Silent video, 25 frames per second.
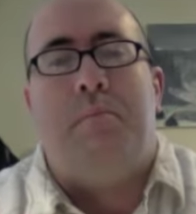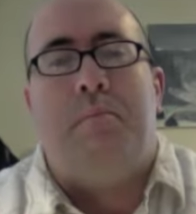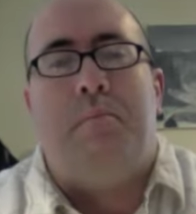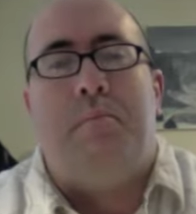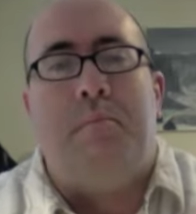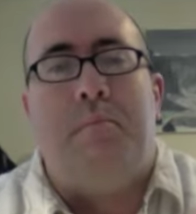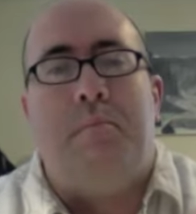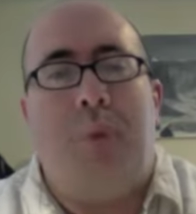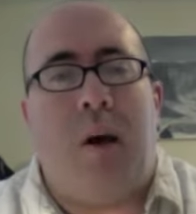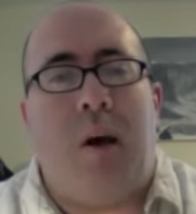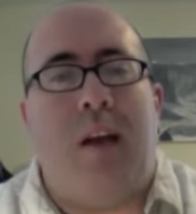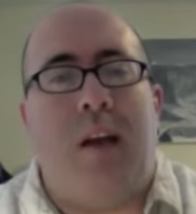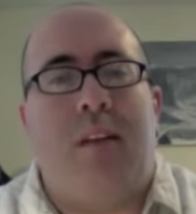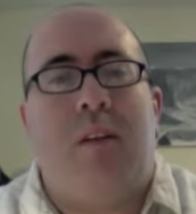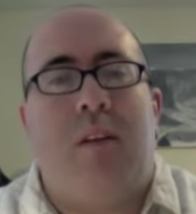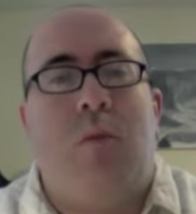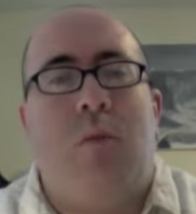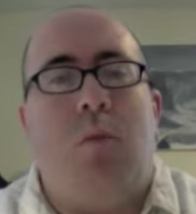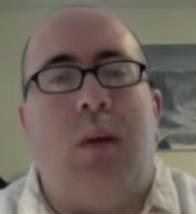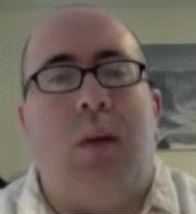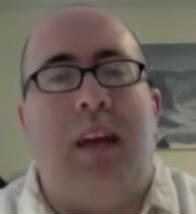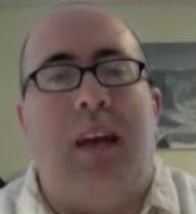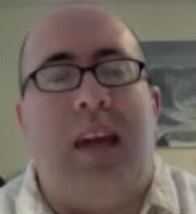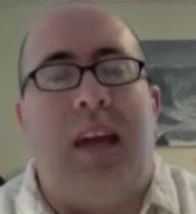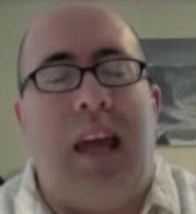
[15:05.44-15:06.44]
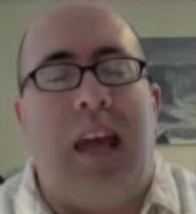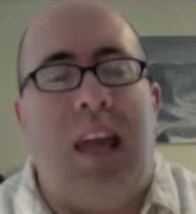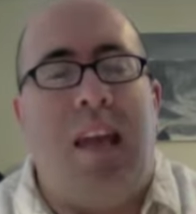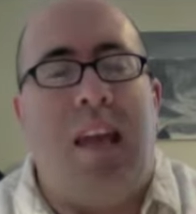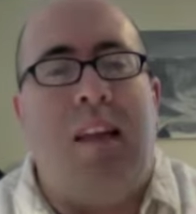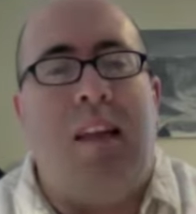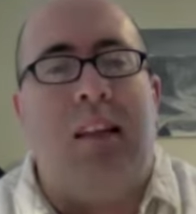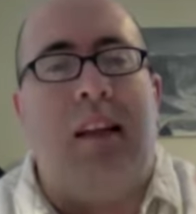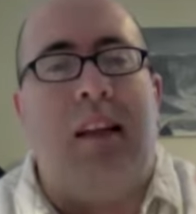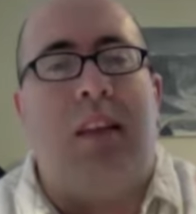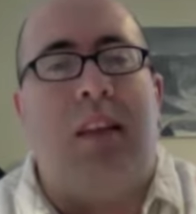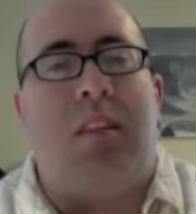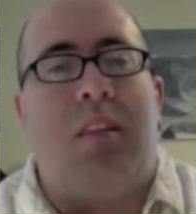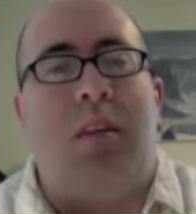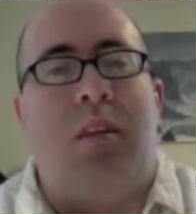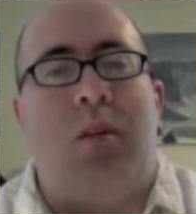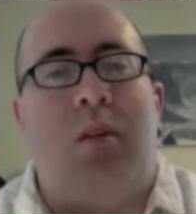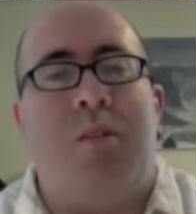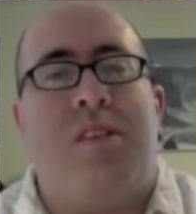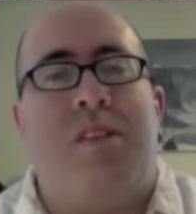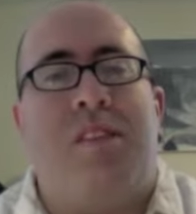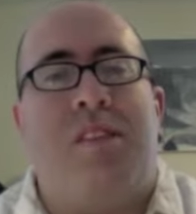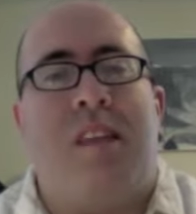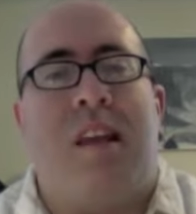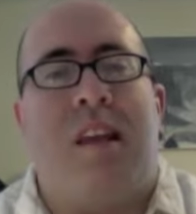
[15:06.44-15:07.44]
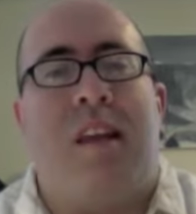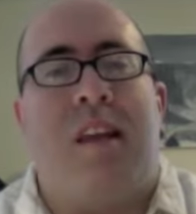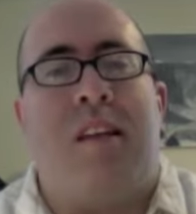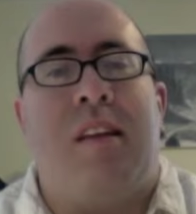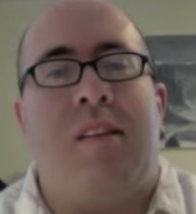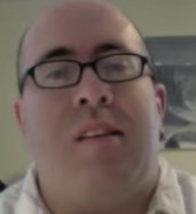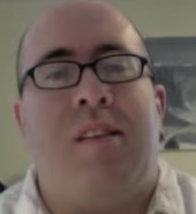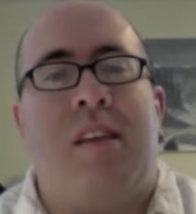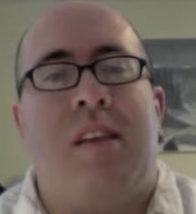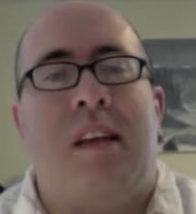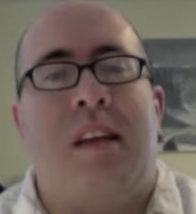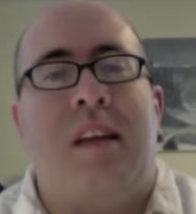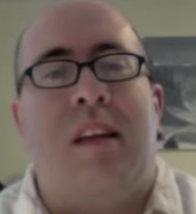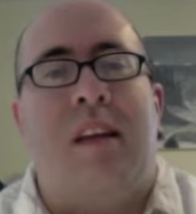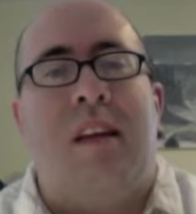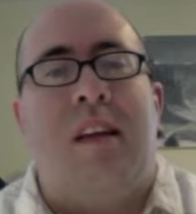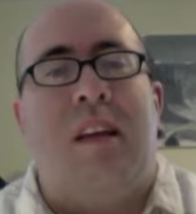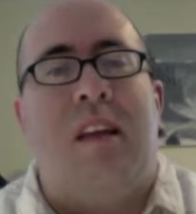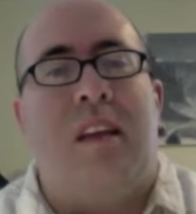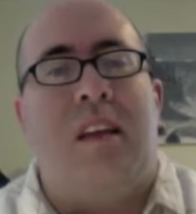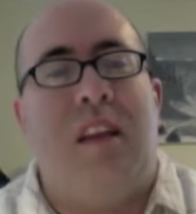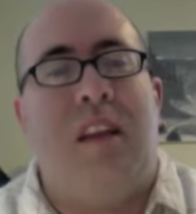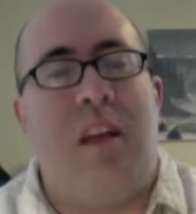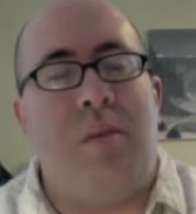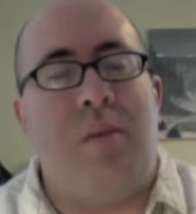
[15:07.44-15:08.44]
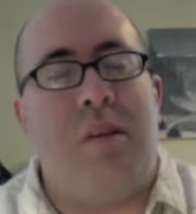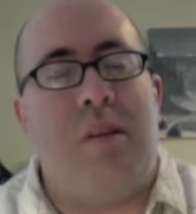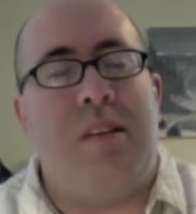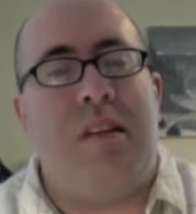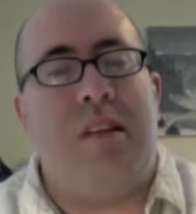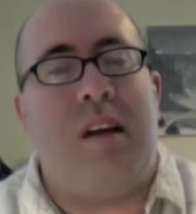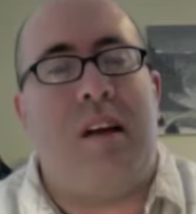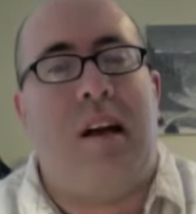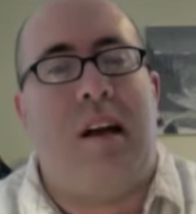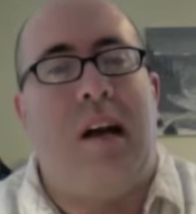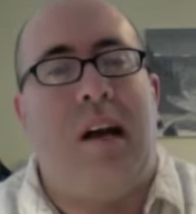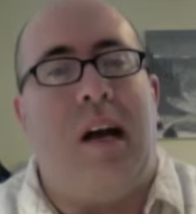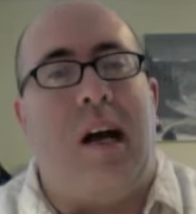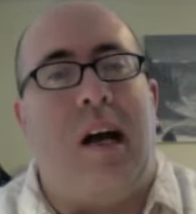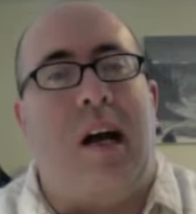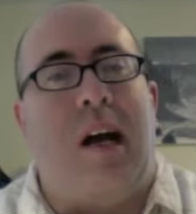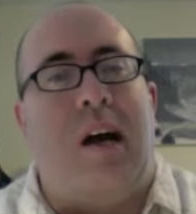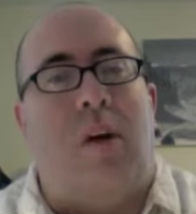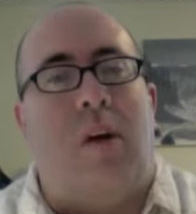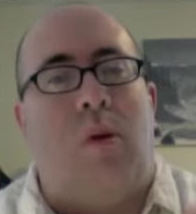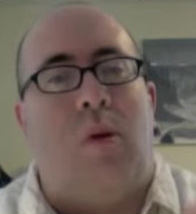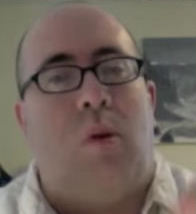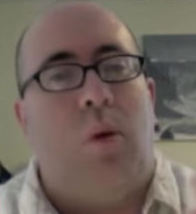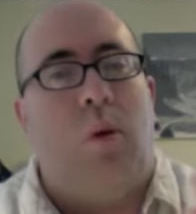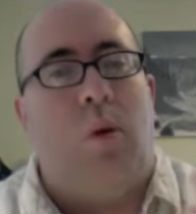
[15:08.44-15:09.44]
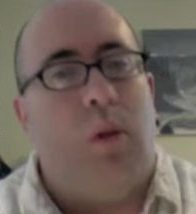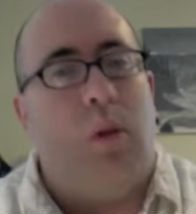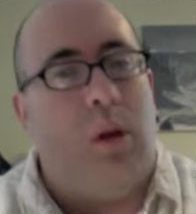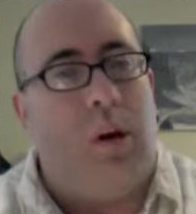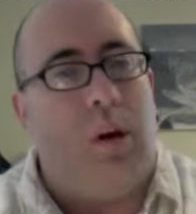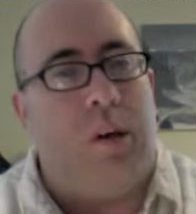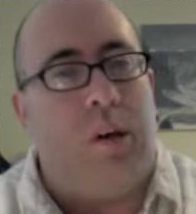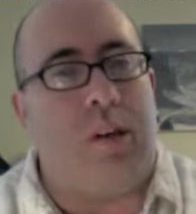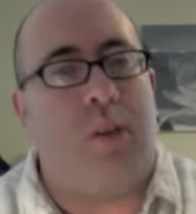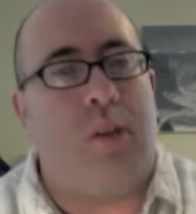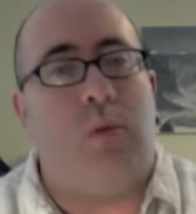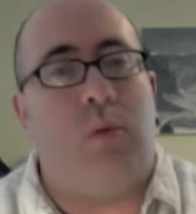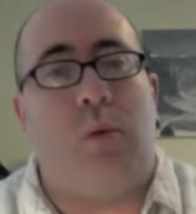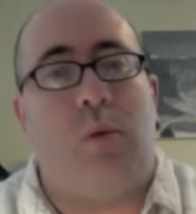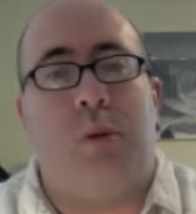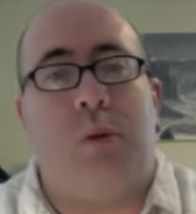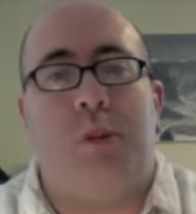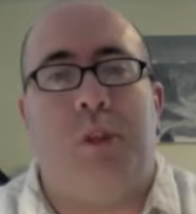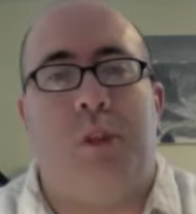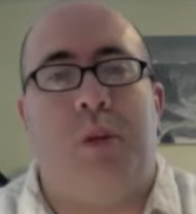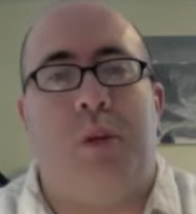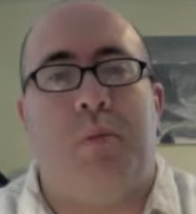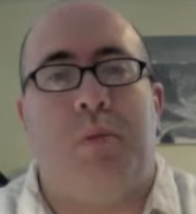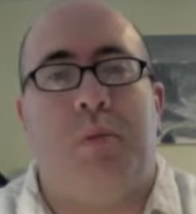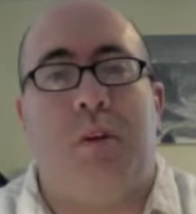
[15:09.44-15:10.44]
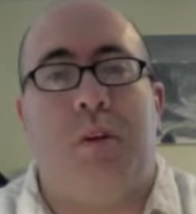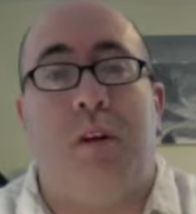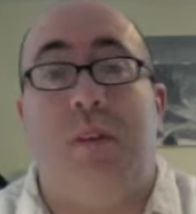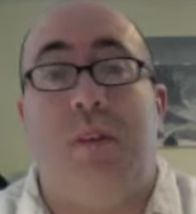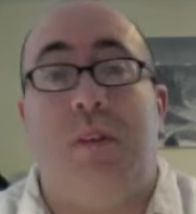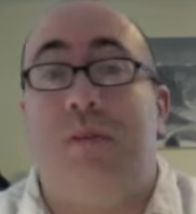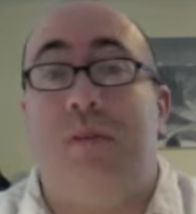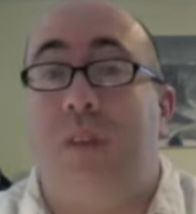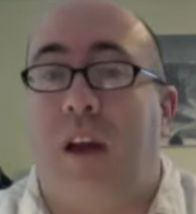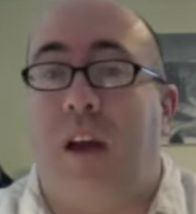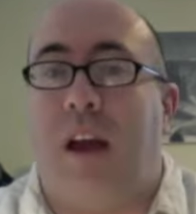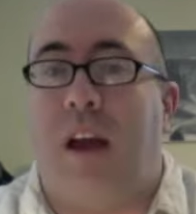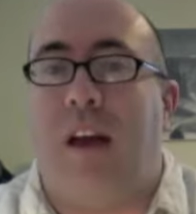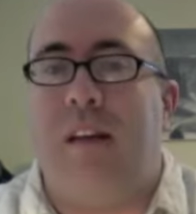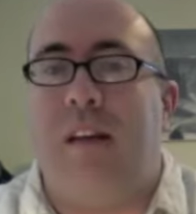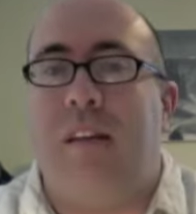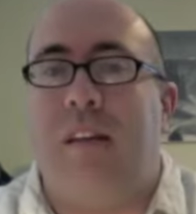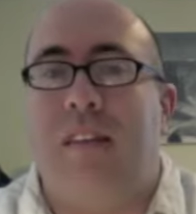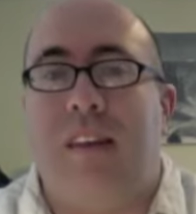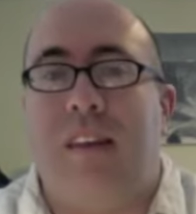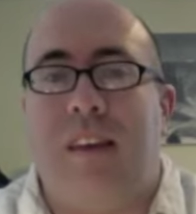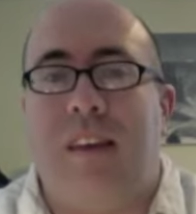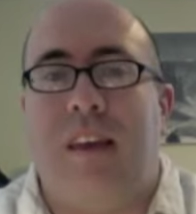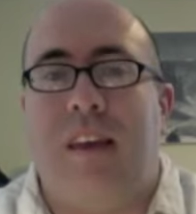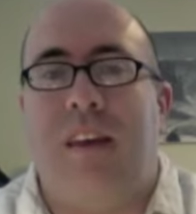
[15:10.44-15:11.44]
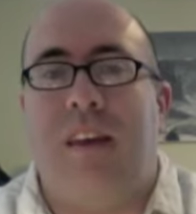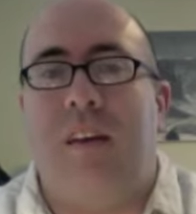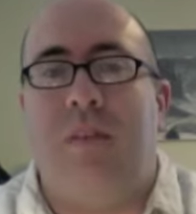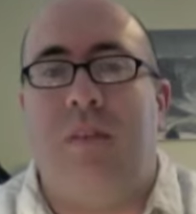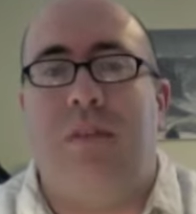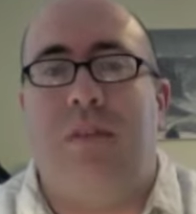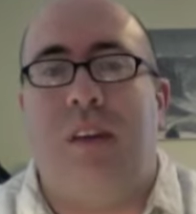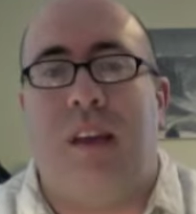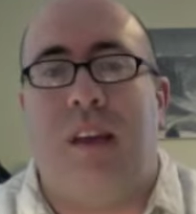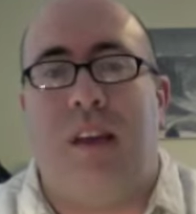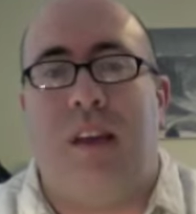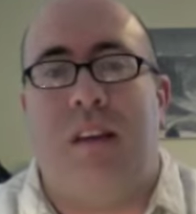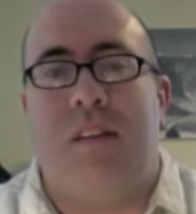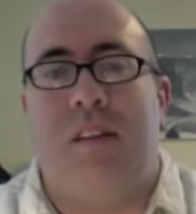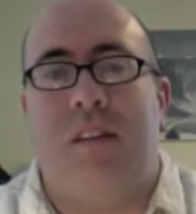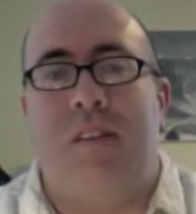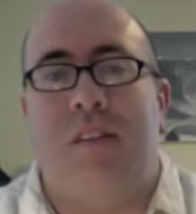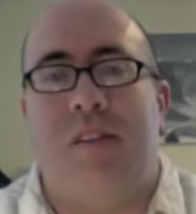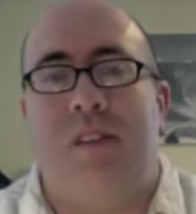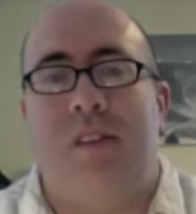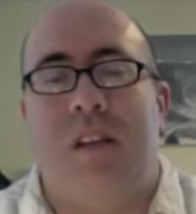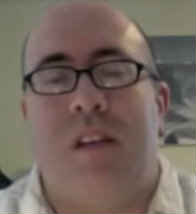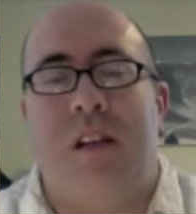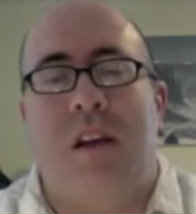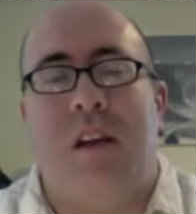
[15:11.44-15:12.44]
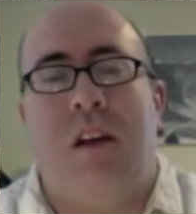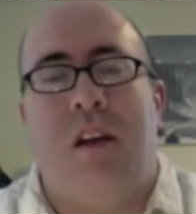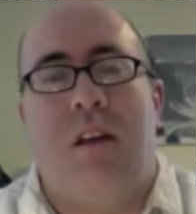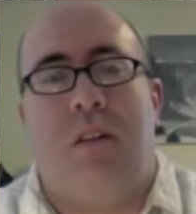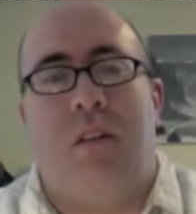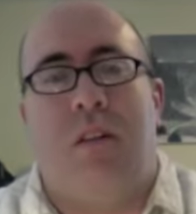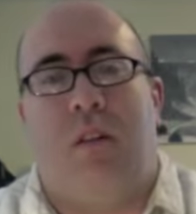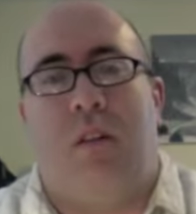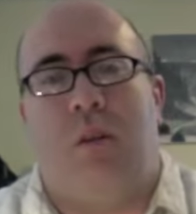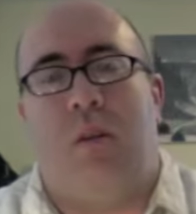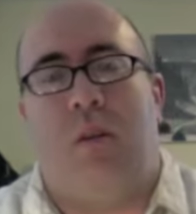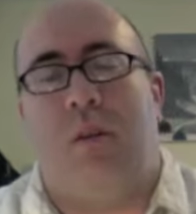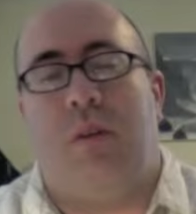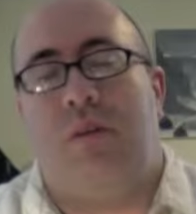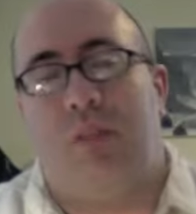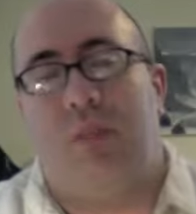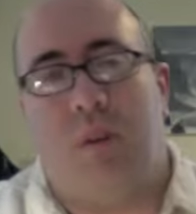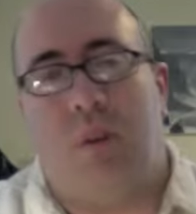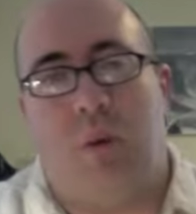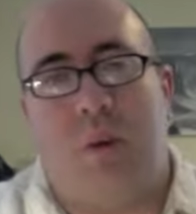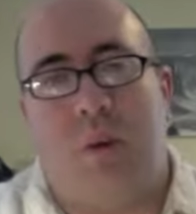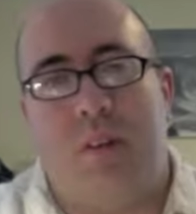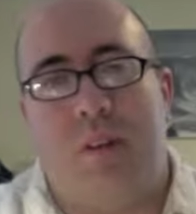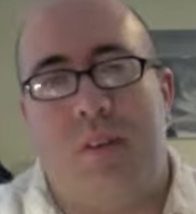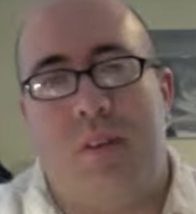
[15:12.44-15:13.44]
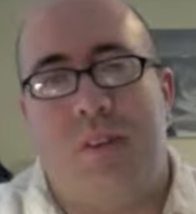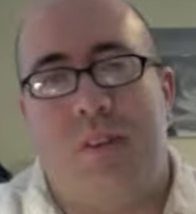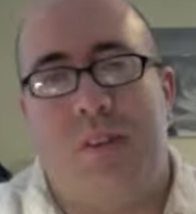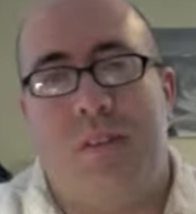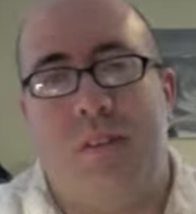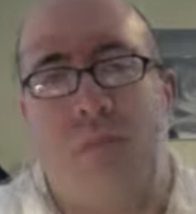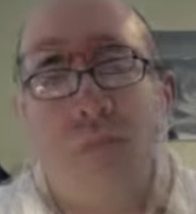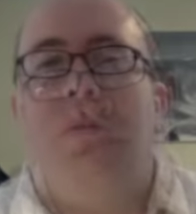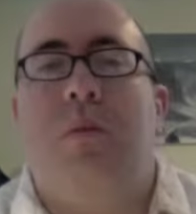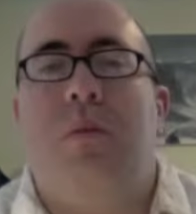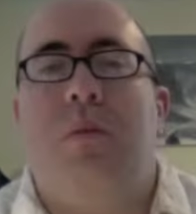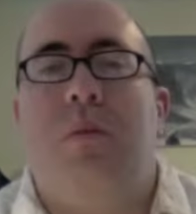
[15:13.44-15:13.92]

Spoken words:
But we can't let those things inhibit our wholehearted worship of God, the King of Kings, the Lord of Lords.